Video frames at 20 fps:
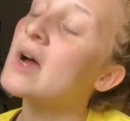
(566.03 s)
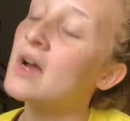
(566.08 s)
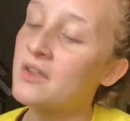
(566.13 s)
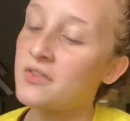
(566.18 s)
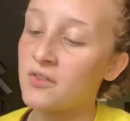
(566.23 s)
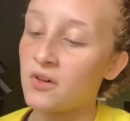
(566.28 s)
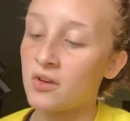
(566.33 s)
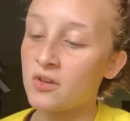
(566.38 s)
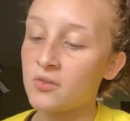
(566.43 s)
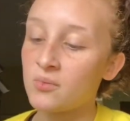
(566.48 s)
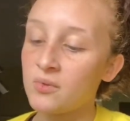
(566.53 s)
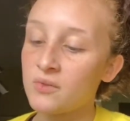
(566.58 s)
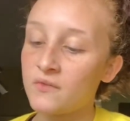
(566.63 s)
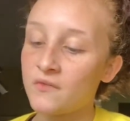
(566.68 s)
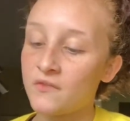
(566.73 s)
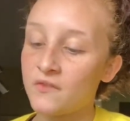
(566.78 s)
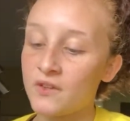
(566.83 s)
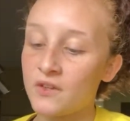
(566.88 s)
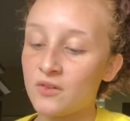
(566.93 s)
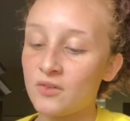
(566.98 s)
I thought it would
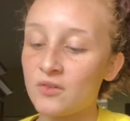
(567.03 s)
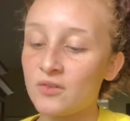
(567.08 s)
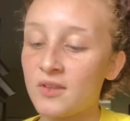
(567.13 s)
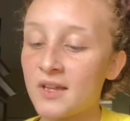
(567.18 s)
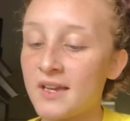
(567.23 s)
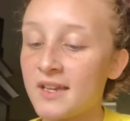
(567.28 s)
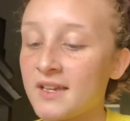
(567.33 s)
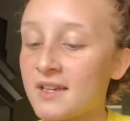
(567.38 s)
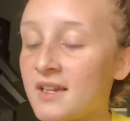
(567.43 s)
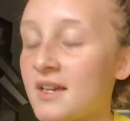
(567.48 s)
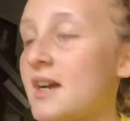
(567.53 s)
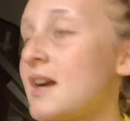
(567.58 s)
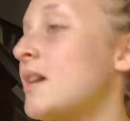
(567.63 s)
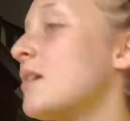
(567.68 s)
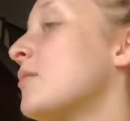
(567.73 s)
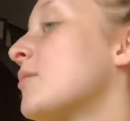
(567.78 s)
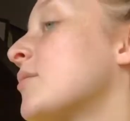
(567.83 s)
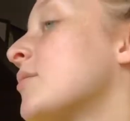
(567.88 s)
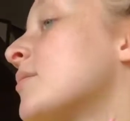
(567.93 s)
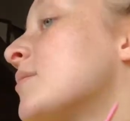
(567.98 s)
feel like
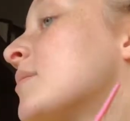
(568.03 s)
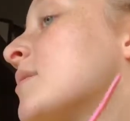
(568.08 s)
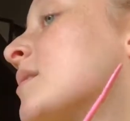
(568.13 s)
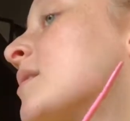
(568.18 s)
how,